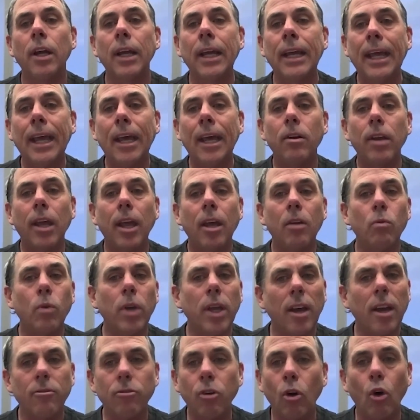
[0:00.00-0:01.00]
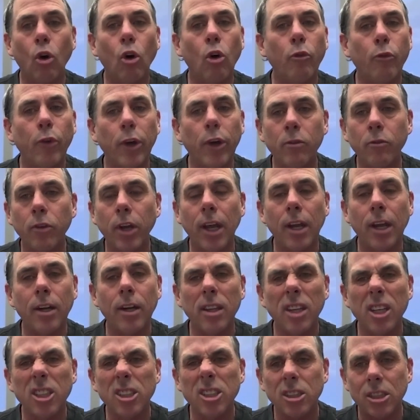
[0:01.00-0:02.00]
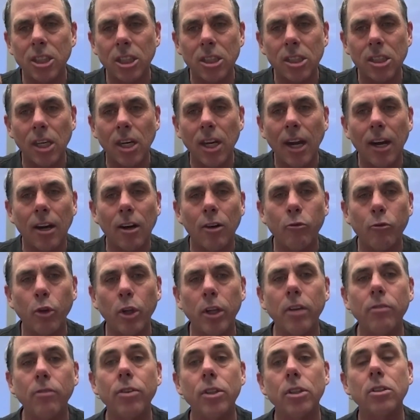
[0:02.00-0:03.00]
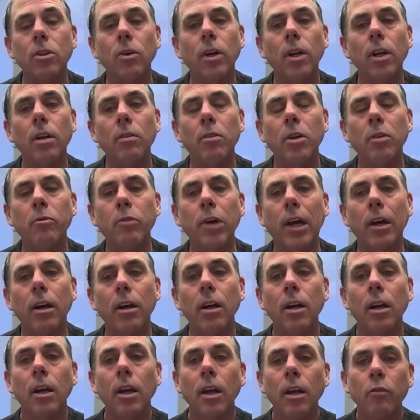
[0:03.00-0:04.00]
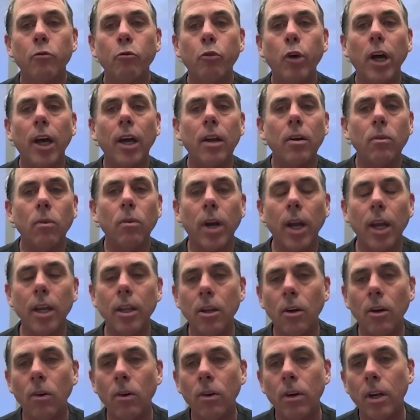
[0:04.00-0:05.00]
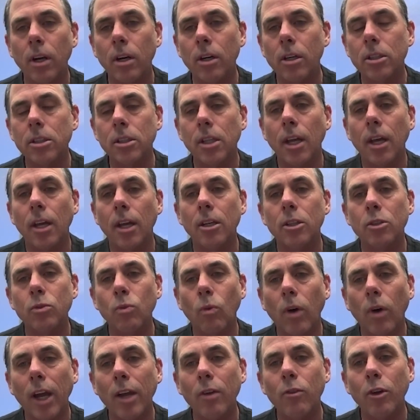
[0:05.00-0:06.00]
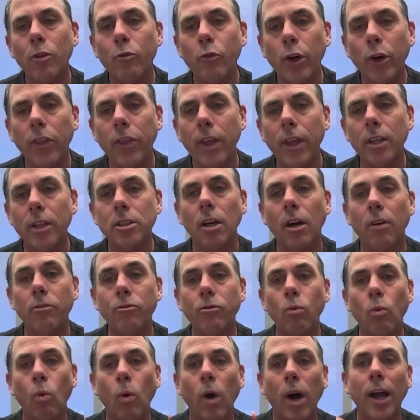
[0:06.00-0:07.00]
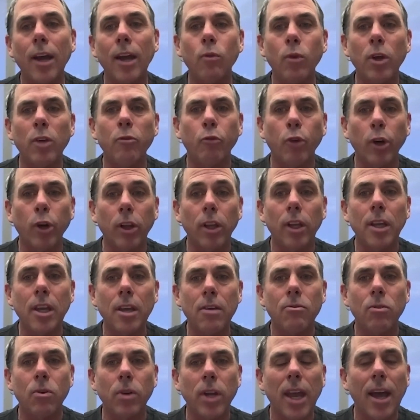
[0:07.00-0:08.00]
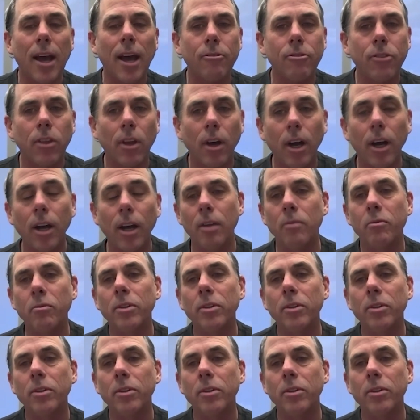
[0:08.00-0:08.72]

and we have hope, and this just inherent belief it's going to be better. But what I don't understand is why we put things off, why we believe we have time.